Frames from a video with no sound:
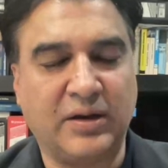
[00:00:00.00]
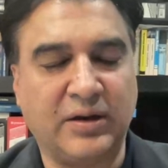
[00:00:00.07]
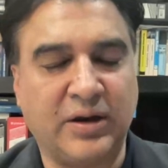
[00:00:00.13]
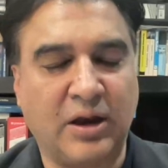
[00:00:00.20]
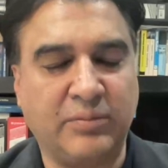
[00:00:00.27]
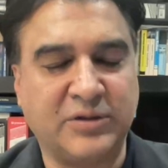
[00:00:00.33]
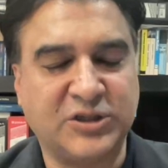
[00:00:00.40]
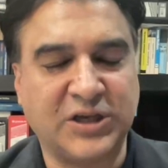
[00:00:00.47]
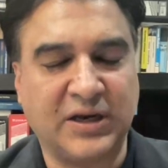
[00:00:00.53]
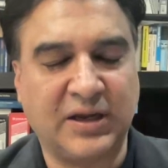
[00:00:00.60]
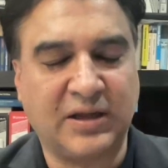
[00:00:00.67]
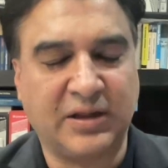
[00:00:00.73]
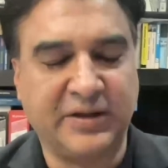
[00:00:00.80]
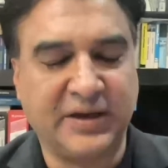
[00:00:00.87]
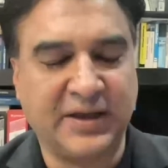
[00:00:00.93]
no machine,
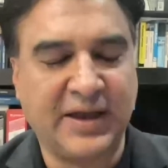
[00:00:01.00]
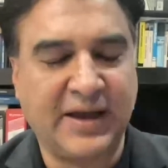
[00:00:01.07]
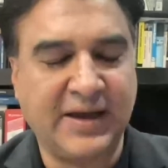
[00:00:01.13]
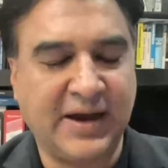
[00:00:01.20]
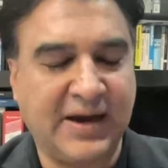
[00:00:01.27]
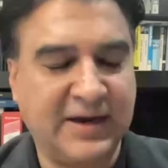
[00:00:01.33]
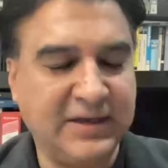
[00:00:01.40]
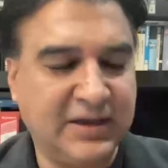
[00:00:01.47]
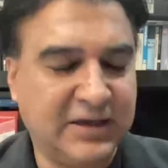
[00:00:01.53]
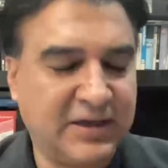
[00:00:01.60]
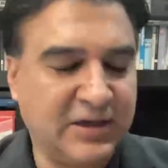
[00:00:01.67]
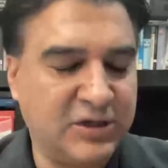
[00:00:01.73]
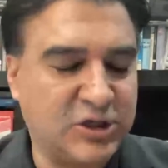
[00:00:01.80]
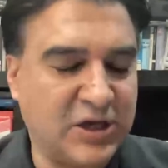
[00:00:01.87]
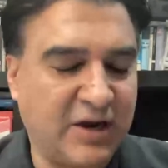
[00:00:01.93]
including AI,
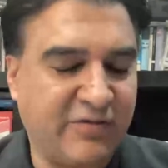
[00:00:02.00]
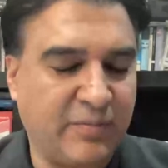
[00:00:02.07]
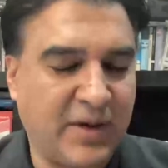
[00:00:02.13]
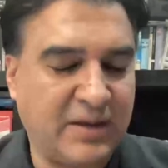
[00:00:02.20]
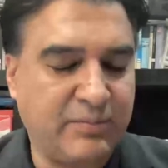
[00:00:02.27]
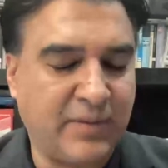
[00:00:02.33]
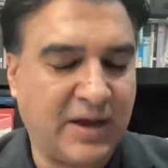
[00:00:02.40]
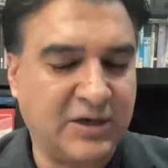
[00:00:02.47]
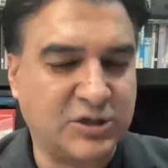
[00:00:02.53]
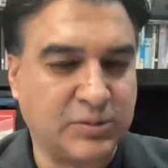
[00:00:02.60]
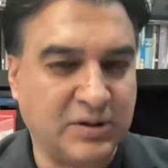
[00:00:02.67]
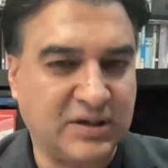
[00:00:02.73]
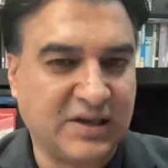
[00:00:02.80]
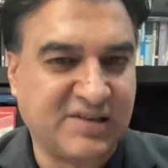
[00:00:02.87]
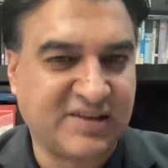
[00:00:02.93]
should ever make
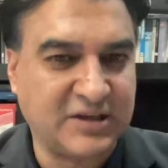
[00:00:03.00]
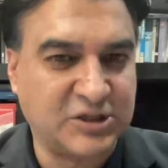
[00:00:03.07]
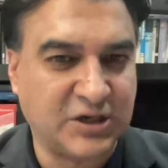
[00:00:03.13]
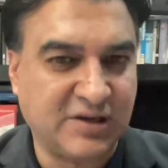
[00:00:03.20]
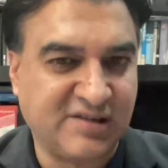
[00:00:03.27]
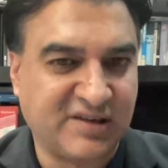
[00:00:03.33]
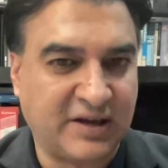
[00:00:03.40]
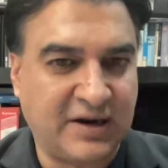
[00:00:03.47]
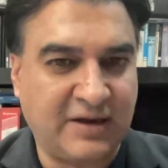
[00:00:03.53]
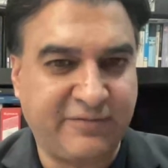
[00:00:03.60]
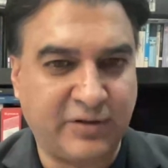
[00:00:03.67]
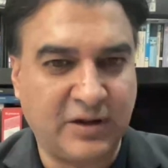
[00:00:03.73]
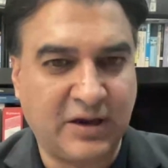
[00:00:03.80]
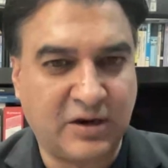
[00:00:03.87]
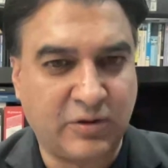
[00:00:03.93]
management decisions. And I
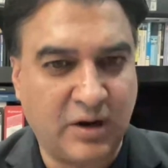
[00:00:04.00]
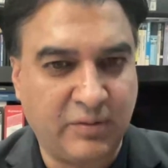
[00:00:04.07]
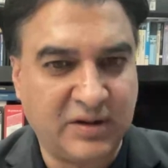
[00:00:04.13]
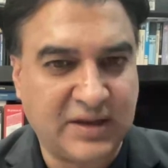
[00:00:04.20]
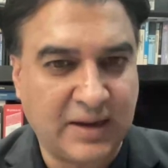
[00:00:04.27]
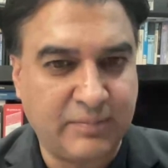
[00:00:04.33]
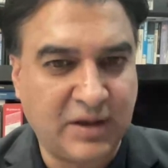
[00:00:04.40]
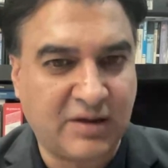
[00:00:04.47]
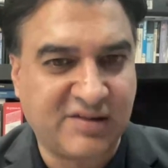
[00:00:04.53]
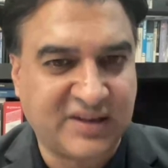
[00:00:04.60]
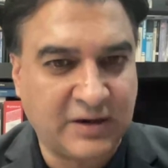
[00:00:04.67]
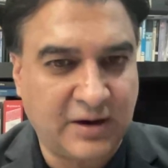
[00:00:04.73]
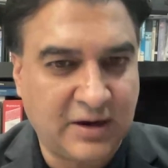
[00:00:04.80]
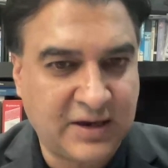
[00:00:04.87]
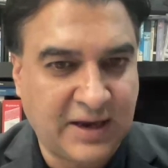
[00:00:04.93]
fully agree with that because
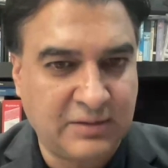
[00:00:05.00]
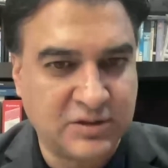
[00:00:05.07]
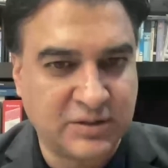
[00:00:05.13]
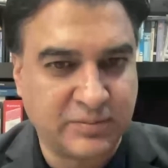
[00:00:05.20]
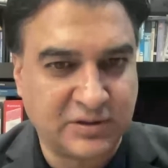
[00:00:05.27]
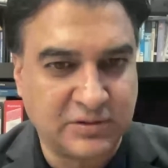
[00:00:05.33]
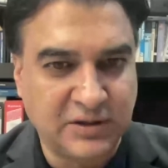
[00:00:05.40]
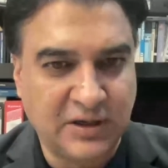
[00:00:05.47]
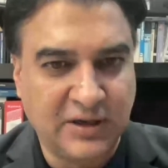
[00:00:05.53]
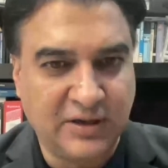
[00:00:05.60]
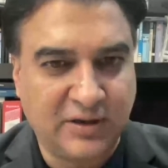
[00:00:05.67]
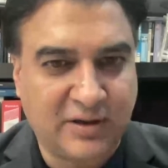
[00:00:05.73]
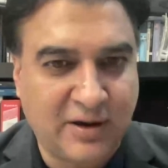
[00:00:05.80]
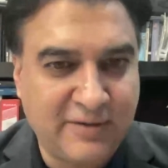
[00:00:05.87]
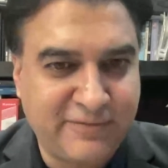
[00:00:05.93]
they're not accountable.
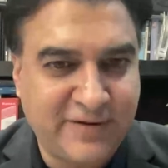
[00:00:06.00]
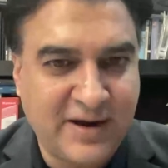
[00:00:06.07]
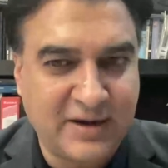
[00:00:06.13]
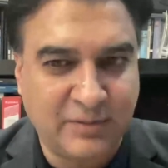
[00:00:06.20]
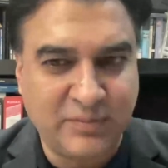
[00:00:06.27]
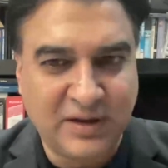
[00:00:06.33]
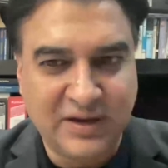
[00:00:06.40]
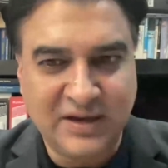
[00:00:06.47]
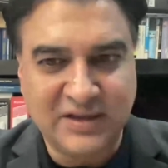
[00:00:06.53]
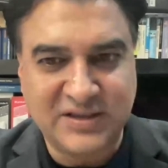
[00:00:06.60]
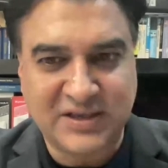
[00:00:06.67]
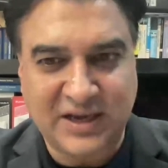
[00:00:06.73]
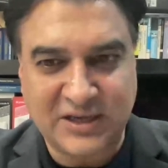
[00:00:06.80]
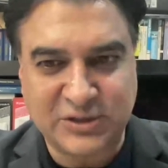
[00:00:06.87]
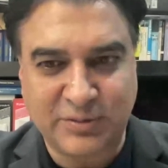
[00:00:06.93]
You can't fire them.
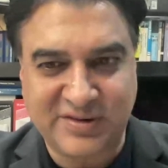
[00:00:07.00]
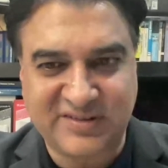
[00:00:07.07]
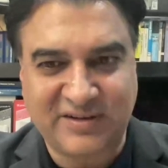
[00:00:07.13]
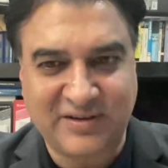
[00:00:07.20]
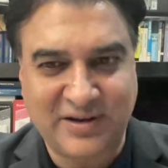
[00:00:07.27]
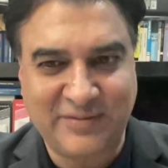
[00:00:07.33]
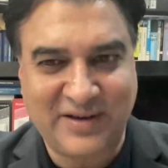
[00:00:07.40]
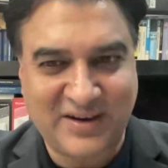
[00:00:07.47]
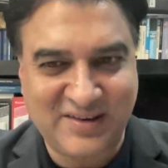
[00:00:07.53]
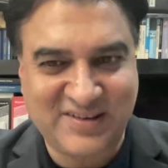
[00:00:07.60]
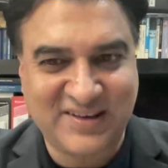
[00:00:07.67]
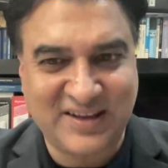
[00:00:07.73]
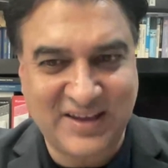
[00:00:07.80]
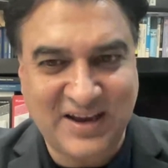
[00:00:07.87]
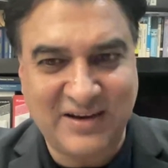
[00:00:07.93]
Takeshi was talking about the
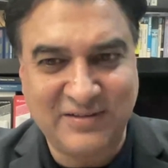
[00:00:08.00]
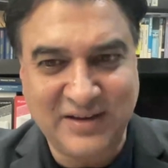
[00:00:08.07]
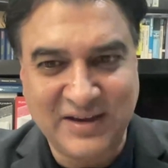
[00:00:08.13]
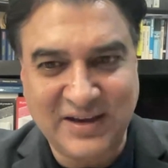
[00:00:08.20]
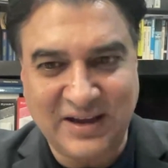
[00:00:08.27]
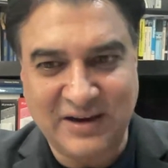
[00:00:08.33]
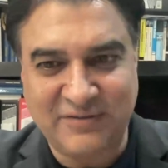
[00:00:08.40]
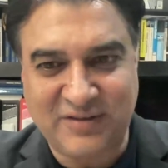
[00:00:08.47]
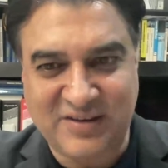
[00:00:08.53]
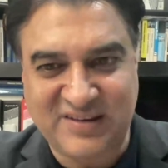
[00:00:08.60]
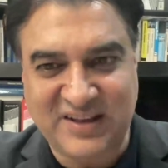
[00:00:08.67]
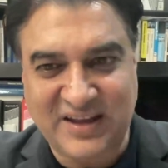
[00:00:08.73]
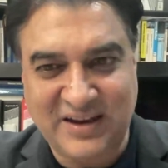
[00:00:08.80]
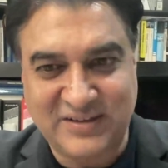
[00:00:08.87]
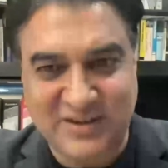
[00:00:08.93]
CEO, and if the
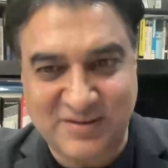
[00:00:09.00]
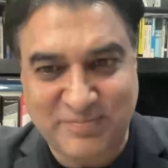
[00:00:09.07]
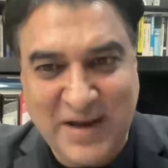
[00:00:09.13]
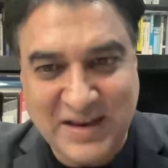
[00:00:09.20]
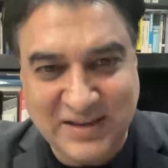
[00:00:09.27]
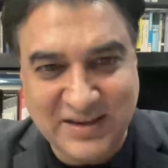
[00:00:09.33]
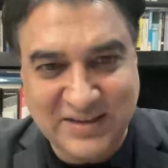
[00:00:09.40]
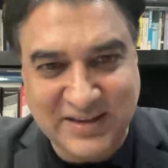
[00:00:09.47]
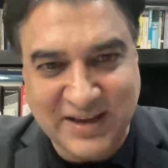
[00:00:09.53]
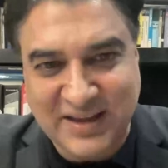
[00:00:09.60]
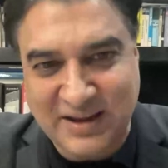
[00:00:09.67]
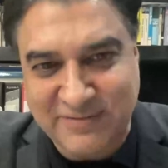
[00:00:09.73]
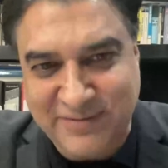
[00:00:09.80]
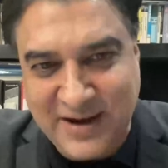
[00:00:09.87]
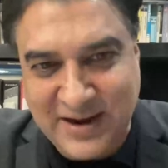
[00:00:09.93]
CEO does badly, they
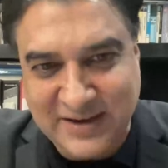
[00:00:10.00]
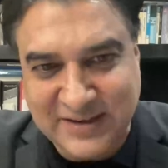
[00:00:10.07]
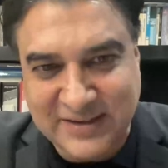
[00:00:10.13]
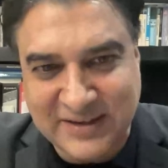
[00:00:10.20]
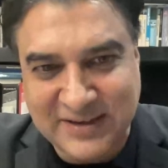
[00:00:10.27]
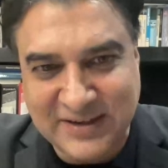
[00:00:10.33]
get fired.